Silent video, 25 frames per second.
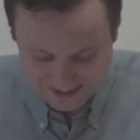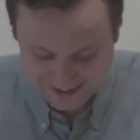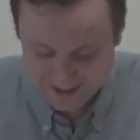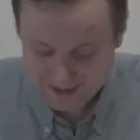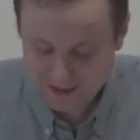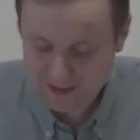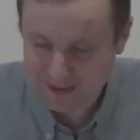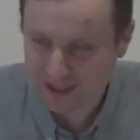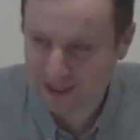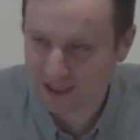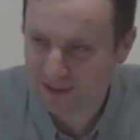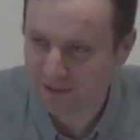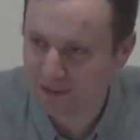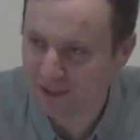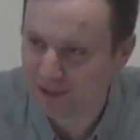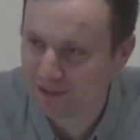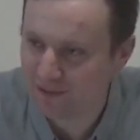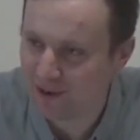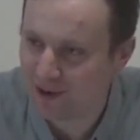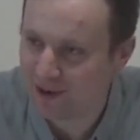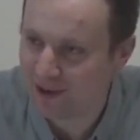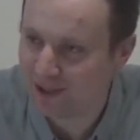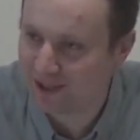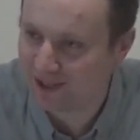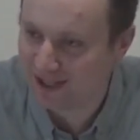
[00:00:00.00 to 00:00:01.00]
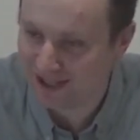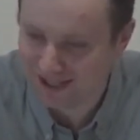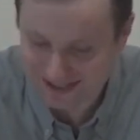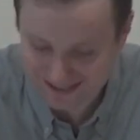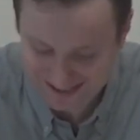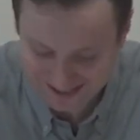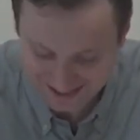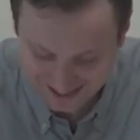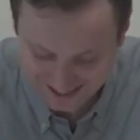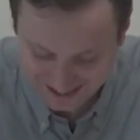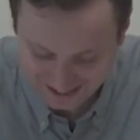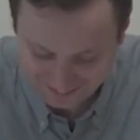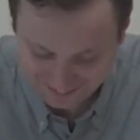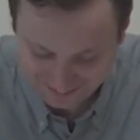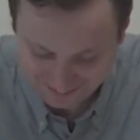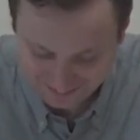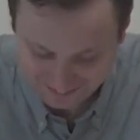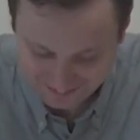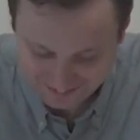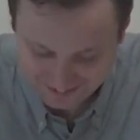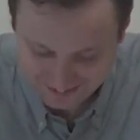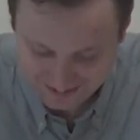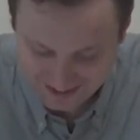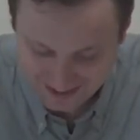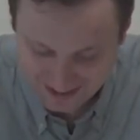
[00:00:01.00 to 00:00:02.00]
I didn't think it was a very good idea.
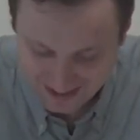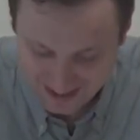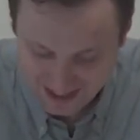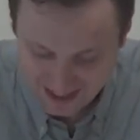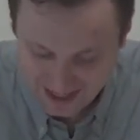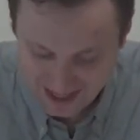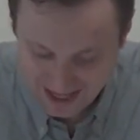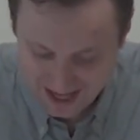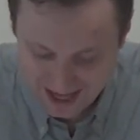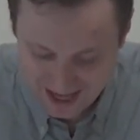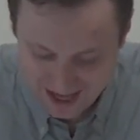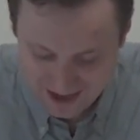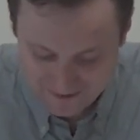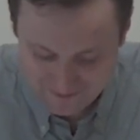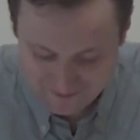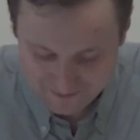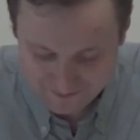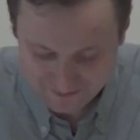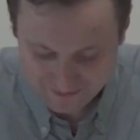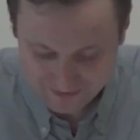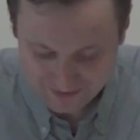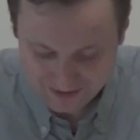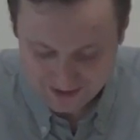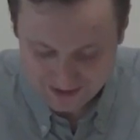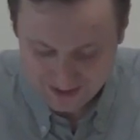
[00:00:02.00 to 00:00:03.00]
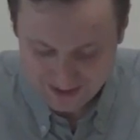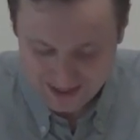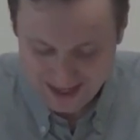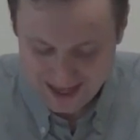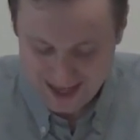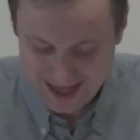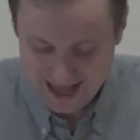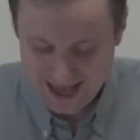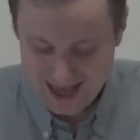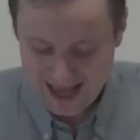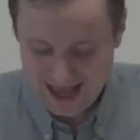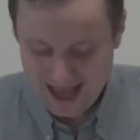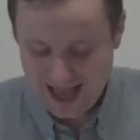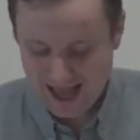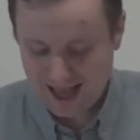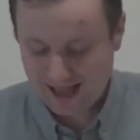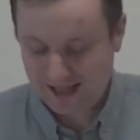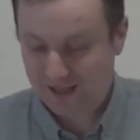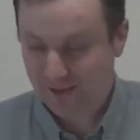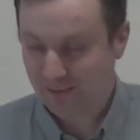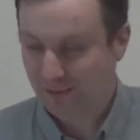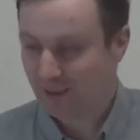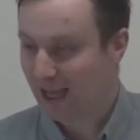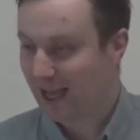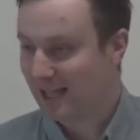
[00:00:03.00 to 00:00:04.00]
Um,
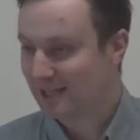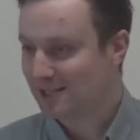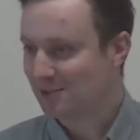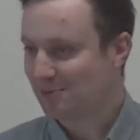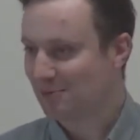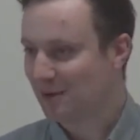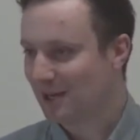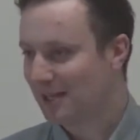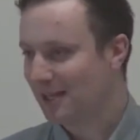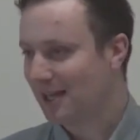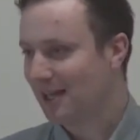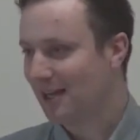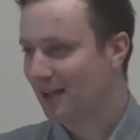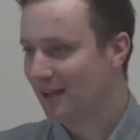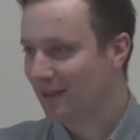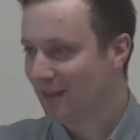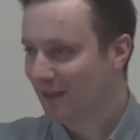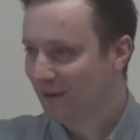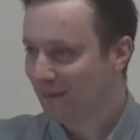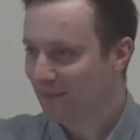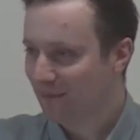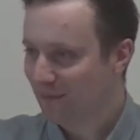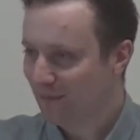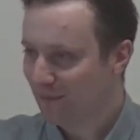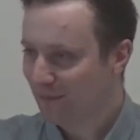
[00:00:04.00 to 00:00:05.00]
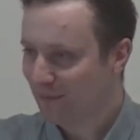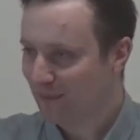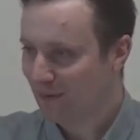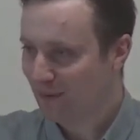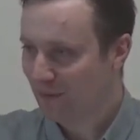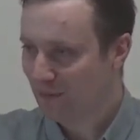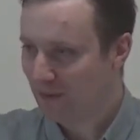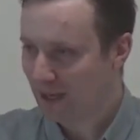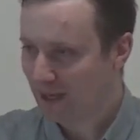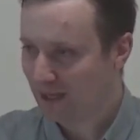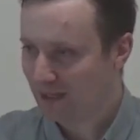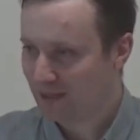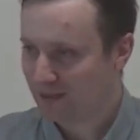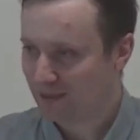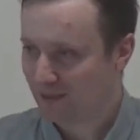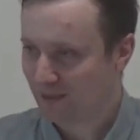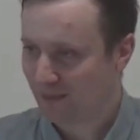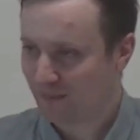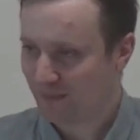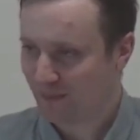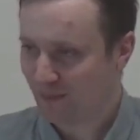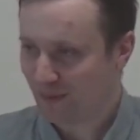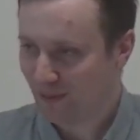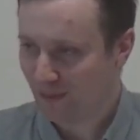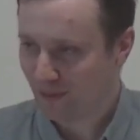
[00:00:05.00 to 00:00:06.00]
and we had to wait another few weeks
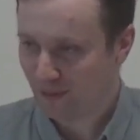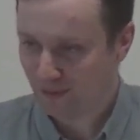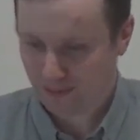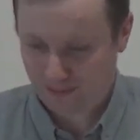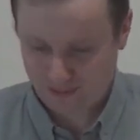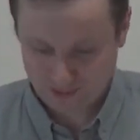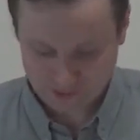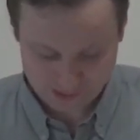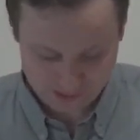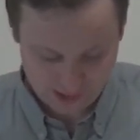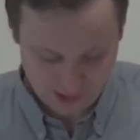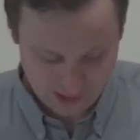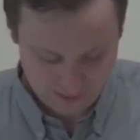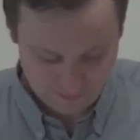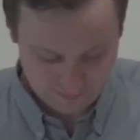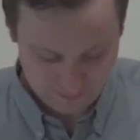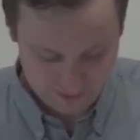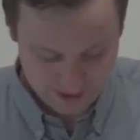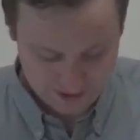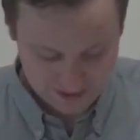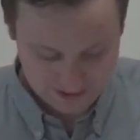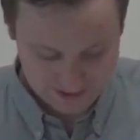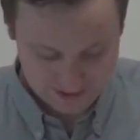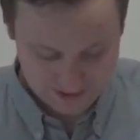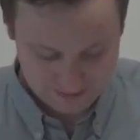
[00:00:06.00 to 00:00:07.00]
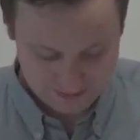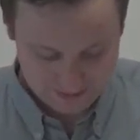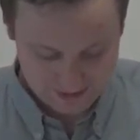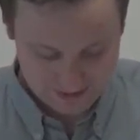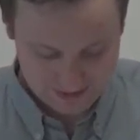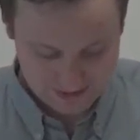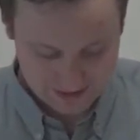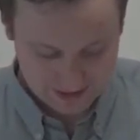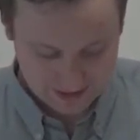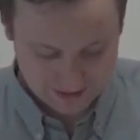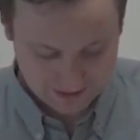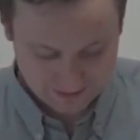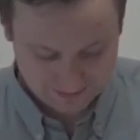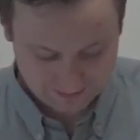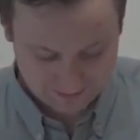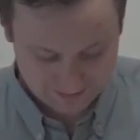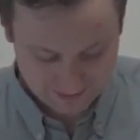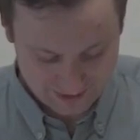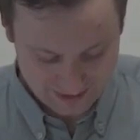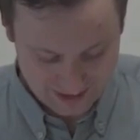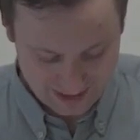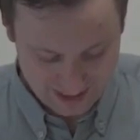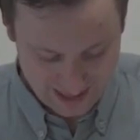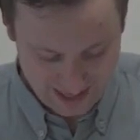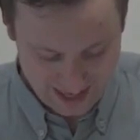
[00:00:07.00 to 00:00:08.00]
for the driveway to be done.
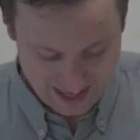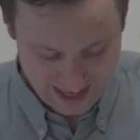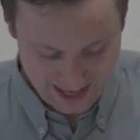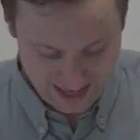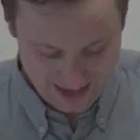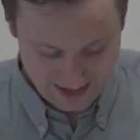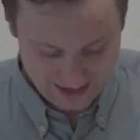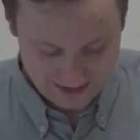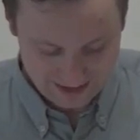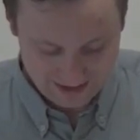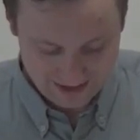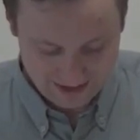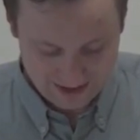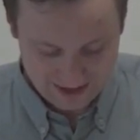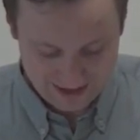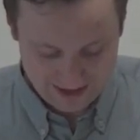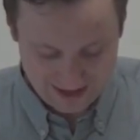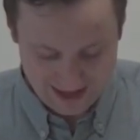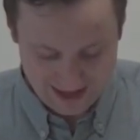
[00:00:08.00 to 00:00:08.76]
Uh,